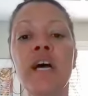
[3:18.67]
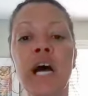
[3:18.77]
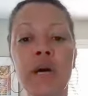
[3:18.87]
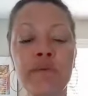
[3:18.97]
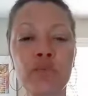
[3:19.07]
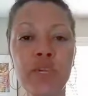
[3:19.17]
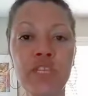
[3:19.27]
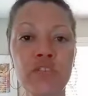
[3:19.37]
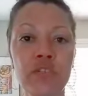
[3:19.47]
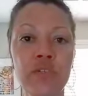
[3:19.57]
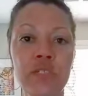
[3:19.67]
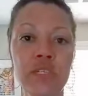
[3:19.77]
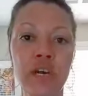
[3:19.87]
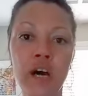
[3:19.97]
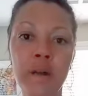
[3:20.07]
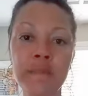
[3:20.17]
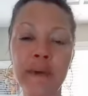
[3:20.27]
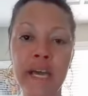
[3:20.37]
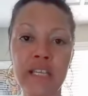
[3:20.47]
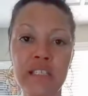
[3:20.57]
I was reintroducing carbs
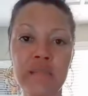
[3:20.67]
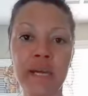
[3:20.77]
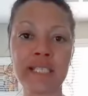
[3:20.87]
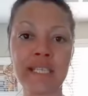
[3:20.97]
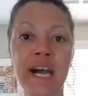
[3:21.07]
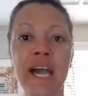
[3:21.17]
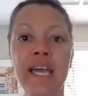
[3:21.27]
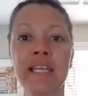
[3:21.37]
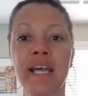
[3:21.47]
back into my diet.